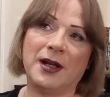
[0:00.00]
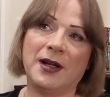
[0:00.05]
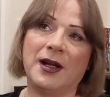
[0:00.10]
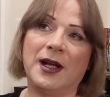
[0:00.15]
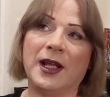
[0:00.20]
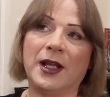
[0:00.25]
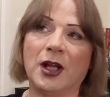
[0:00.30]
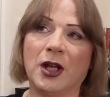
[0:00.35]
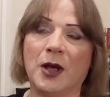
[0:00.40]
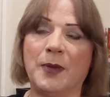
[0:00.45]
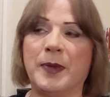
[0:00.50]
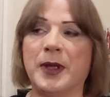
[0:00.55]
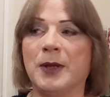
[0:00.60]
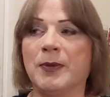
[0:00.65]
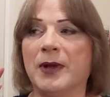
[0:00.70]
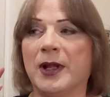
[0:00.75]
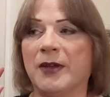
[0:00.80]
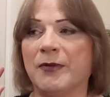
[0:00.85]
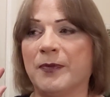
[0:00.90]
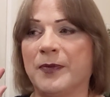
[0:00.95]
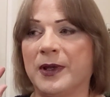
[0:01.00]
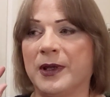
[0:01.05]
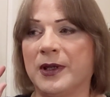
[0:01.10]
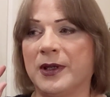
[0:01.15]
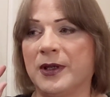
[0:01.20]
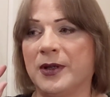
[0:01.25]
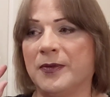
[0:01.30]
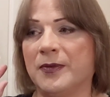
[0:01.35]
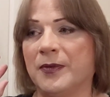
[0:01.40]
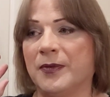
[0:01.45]
like a lot of people,
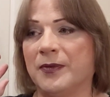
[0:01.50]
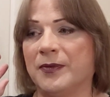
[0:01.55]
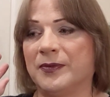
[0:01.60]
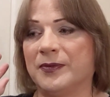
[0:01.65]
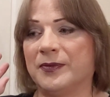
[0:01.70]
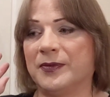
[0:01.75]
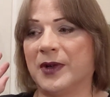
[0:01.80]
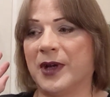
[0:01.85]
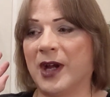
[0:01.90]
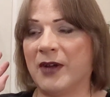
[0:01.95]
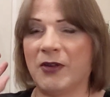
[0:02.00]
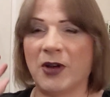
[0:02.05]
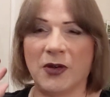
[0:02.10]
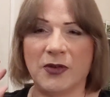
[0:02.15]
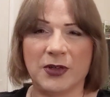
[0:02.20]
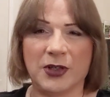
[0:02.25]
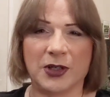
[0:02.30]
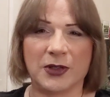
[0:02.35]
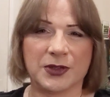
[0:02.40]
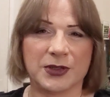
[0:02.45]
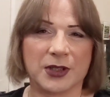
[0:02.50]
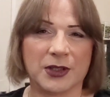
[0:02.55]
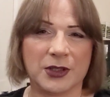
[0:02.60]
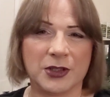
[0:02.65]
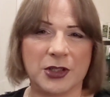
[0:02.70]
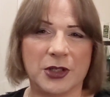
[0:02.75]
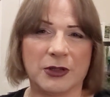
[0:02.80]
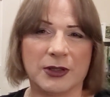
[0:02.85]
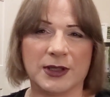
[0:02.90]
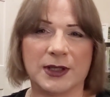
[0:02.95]
I've overdosed on the
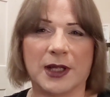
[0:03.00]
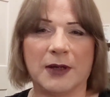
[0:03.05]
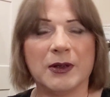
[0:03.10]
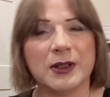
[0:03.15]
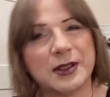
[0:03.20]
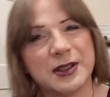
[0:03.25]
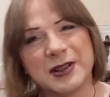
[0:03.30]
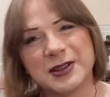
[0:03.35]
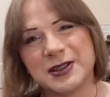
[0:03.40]
Joker. It's like,